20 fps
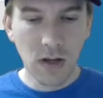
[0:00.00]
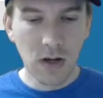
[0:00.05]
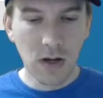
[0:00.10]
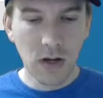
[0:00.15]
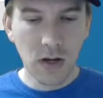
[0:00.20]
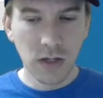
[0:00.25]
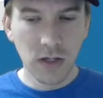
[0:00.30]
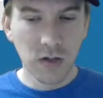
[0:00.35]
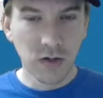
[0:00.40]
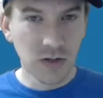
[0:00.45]

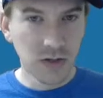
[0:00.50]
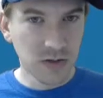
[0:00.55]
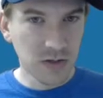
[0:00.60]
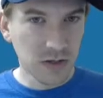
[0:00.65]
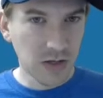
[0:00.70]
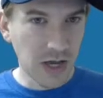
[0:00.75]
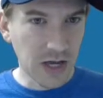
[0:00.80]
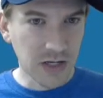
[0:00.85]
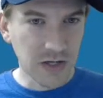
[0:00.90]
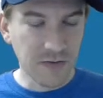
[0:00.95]
you can
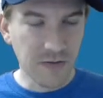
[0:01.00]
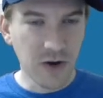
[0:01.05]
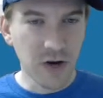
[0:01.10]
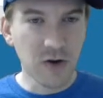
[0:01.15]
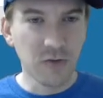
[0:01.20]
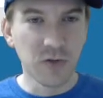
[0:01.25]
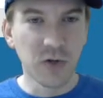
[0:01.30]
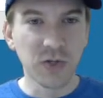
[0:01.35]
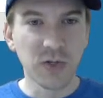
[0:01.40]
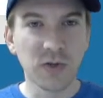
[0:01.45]
cast
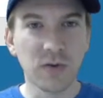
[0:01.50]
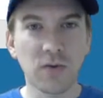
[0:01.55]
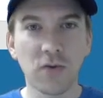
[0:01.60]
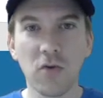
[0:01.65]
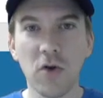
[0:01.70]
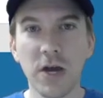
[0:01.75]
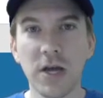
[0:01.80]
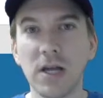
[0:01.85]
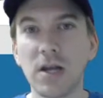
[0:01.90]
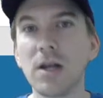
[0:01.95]
fireballs,
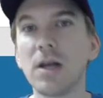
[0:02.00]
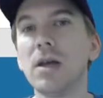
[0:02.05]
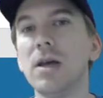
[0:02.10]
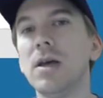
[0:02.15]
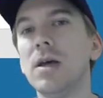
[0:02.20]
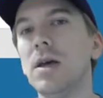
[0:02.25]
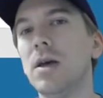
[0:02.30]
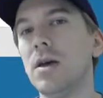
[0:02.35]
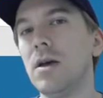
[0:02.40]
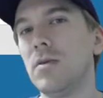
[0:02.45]
great,
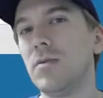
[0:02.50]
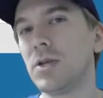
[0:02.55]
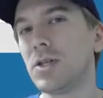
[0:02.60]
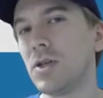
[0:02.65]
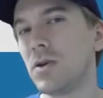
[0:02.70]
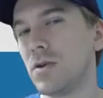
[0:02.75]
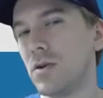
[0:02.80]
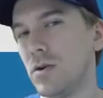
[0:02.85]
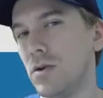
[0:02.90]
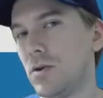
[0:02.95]
but
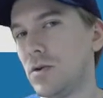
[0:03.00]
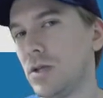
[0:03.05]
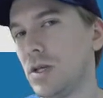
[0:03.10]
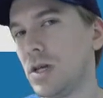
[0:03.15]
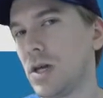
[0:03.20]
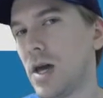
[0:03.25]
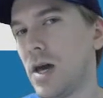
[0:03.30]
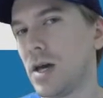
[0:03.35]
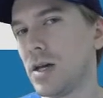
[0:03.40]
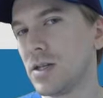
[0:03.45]
you can only
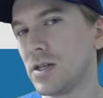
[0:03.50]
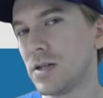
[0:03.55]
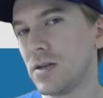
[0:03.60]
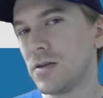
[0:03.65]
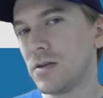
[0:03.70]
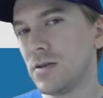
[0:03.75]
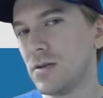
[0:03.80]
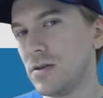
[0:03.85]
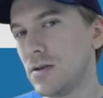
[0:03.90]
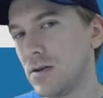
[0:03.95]
cast
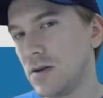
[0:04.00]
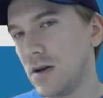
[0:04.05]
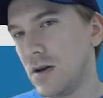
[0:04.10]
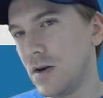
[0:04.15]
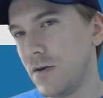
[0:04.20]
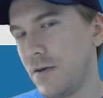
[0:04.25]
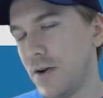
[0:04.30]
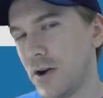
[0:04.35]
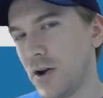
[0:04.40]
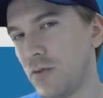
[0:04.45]
a
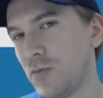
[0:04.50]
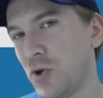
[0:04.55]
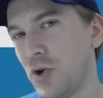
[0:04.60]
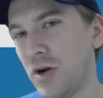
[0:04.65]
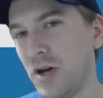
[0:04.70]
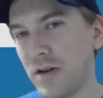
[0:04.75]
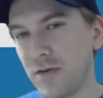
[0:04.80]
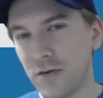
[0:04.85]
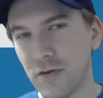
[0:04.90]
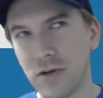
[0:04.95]
fireball
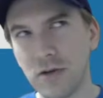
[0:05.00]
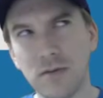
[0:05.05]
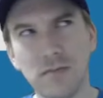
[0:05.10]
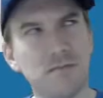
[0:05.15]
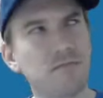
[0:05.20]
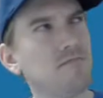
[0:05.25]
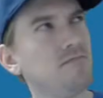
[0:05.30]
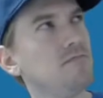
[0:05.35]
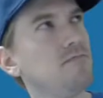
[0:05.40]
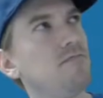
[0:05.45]
every,
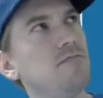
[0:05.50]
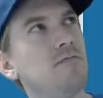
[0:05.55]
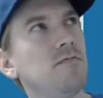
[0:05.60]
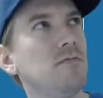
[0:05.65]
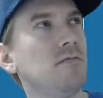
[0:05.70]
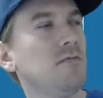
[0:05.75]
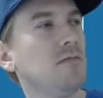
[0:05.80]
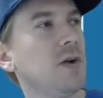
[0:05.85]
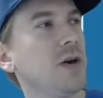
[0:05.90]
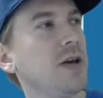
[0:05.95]

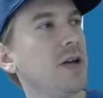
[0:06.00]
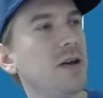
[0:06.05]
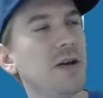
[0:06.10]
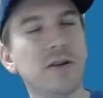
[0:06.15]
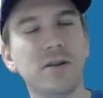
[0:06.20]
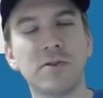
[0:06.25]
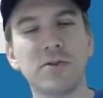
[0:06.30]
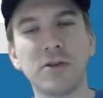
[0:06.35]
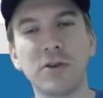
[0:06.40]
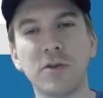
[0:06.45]
I
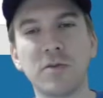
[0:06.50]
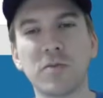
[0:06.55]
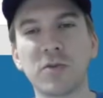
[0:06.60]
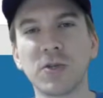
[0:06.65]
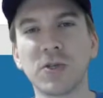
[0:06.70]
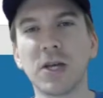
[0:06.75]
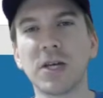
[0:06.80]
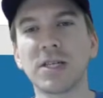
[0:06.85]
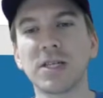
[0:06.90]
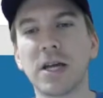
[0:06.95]
don't know the
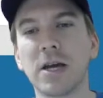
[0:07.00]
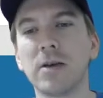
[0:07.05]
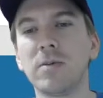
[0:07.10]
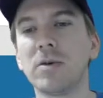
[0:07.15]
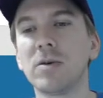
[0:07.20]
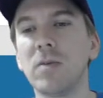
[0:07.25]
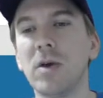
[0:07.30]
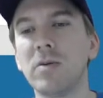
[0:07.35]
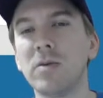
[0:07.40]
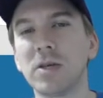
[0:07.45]
precise
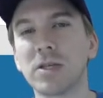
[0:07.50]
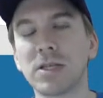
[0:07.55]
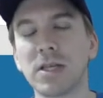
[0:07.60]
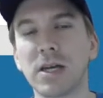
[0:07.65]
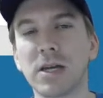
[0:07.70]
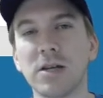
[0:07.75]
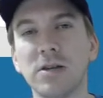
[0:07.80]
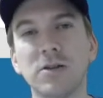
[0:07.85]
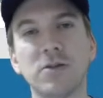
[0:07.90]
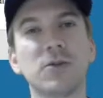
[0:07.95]
timing, maybe a
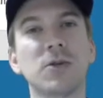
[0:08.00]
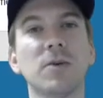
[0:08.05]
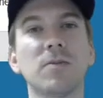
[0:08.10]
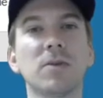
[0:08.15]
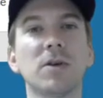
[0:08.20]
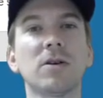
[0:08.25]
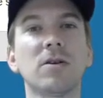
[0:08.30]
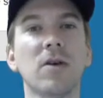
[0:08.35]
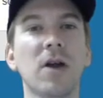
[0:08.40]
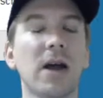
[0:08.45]
second or
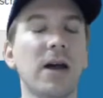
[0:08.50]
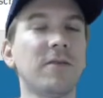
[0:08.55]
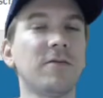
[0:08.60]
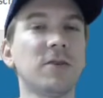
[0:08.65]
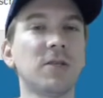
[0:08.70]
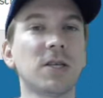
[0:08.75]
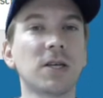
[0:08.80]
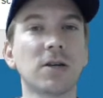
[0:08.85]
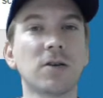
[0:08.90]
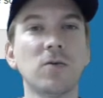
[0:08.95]
something, or half a
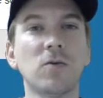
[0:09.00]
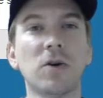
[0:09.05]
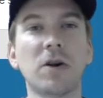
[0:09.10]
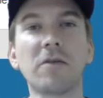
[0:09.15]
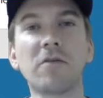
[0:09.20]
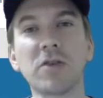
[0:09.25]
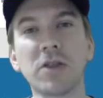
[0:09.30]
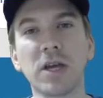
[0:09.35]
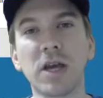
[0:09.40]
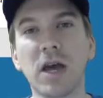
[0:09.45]
second,
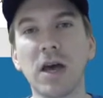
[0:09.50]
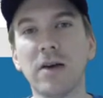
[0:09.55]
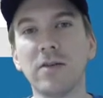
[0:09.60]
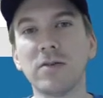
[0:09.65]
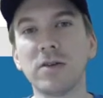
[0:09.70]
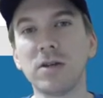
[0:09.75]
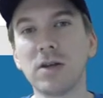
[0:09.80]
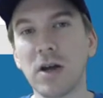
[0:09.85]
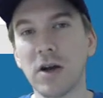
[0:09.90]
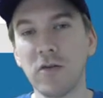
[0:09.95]
whatever they have
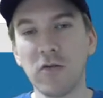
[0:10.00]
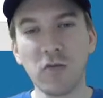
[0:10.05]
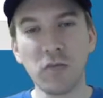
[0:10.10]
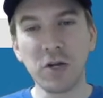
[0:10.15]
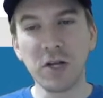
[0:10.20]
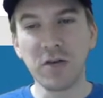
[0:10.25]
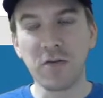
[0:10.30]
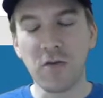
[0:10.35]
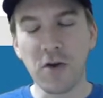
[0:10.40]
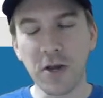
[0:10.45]
it, however
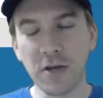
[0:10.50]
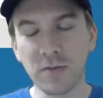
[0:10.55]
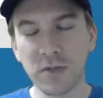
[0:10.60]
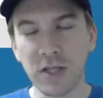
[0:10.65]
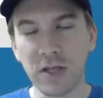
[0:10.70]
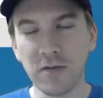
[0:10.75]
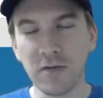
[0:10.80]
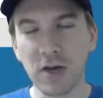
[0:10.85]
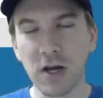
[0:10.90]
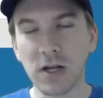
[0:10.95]
many frames
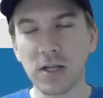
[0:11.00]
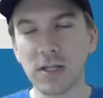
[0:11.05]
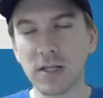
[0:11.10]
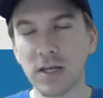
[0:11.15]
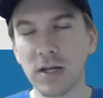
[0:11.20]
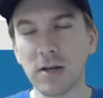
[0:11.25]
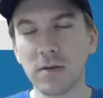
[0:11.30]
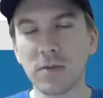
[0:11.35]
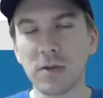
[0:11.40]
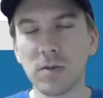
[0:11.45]
they've got it
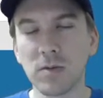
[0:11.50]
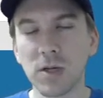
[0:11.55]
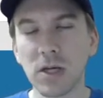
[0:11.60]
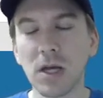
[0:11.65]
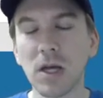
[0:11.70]
set up to be.